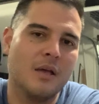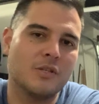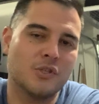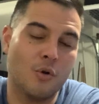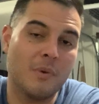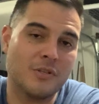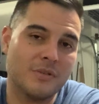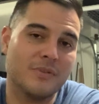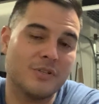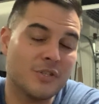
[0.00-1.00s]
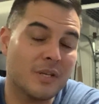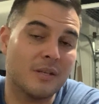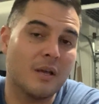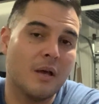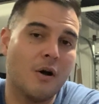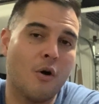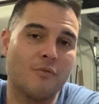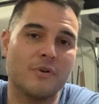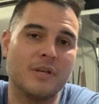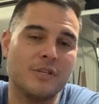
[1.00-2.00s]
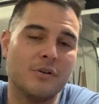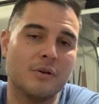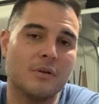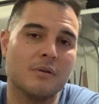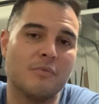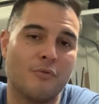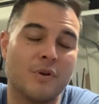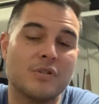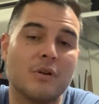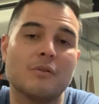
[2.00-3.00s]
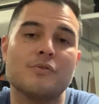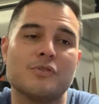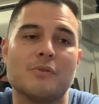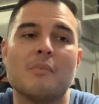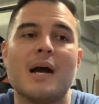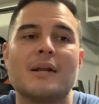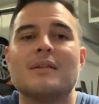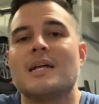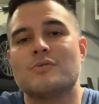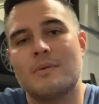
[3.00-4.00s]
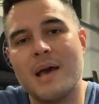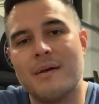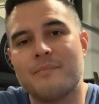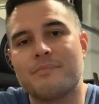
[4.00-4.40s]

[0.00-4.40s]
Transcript: so much of this shit over a year before you start losing your mind, and that's where I'm at.